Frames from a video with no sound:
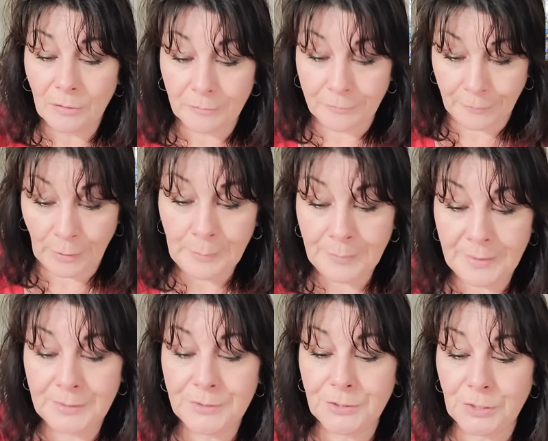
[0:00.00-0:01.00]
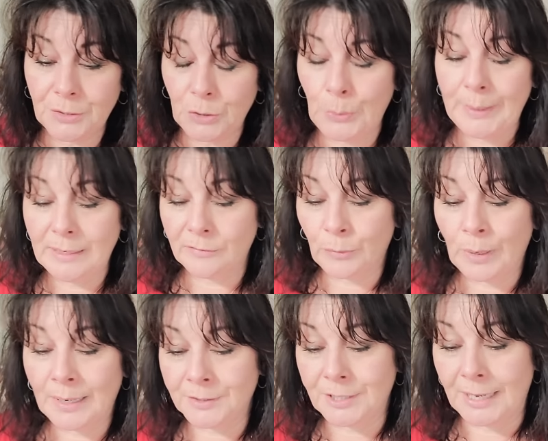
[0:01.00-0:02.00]
from this Queen of
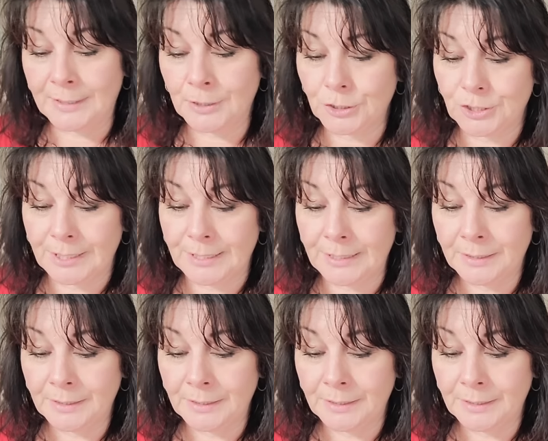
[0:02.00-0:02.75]
Wands energy.